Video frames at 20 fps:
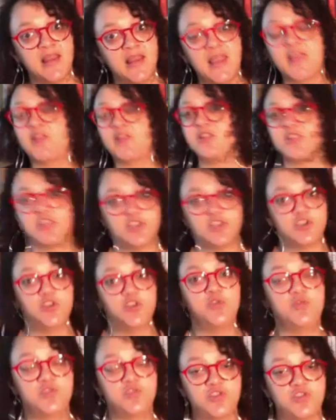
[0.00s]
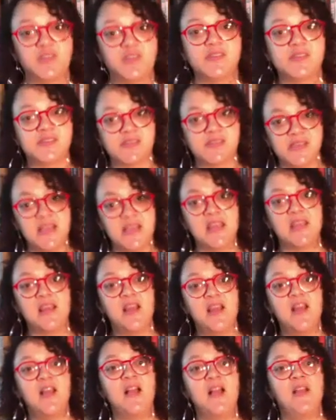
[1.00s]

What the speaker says: Like, did you just see